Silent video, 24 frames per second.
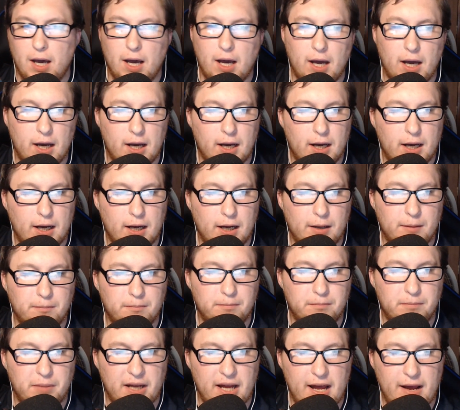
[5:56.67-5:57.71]

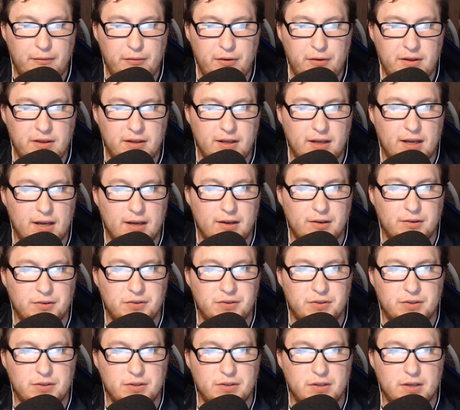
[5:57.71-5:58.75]
But everything
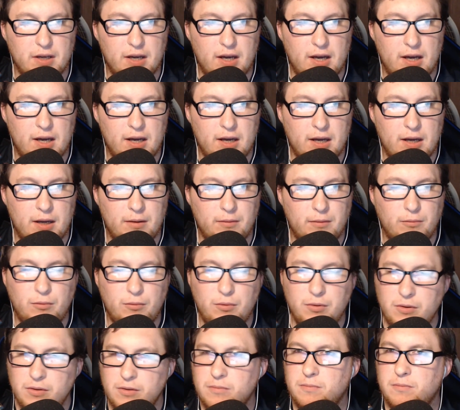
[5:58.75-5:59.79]
else
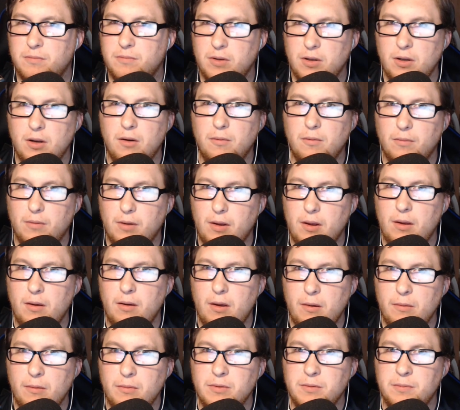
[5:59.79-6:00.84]
was, you know,
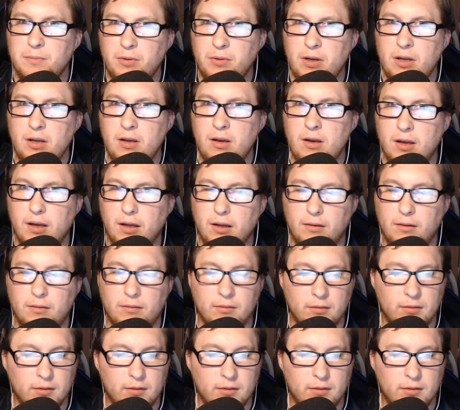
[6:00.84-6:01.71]
it was pretty good.